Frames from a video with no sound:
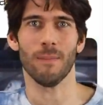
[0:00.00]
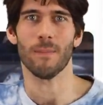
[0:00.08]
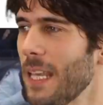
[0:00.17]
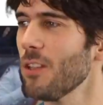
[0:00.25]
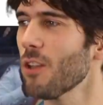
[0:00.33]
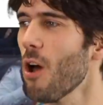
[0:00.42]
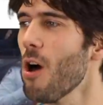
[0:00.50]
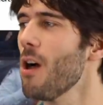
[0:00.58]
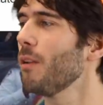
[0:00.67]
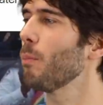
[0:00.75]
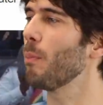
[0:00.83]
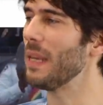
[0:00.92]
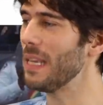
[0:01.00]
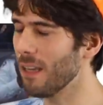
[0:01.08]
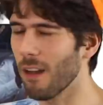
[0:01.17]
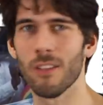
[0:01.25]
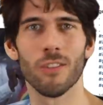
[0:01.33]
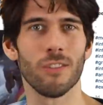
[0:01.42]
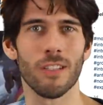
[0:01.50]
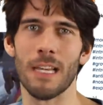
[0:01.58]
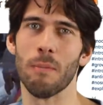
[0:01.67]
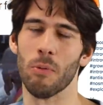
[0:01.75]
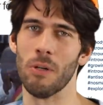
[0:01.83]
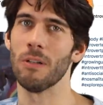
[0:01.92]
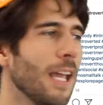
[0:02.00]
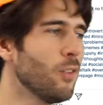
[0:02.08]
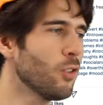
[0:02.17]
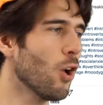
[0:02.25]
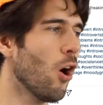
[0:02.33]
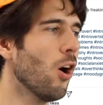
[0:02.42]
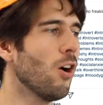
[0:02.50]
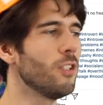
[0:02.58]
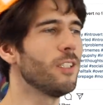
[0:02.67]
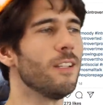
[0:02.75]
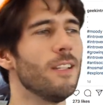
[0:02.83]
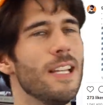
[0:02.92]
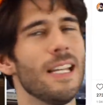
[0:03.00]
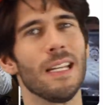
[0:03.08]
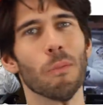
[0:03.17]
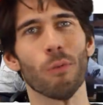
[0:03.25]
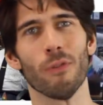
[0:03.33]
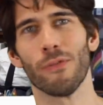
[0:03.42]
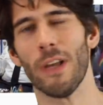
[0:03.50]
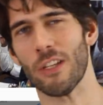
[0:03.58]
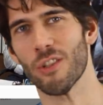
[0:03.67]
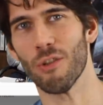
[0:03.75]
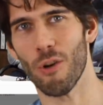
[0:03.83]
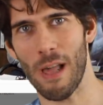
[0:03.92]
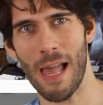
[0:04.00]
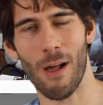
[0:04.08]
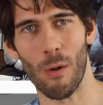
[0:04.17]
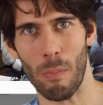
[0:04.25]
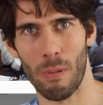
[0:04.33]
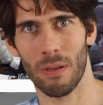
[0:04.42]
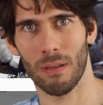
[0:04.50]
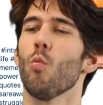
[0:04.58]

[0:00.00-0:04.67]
It's called being unstable. It's called needing professional help.